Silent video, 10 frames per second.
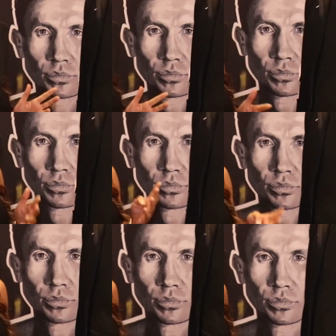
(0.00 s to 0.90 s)

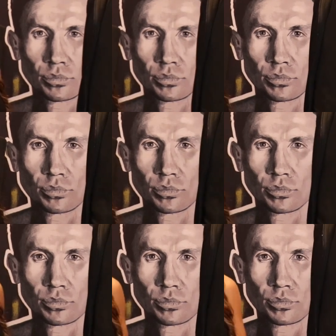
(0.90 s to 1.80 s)

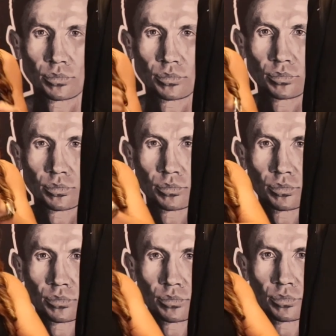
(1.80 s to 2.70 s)

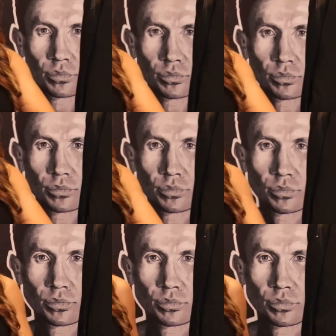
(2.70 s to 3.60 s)

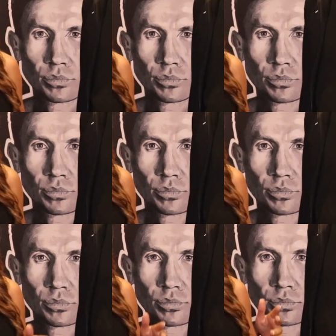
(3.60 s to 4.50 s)

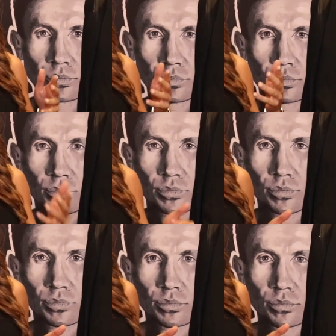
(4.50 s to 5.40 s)
(not speaking)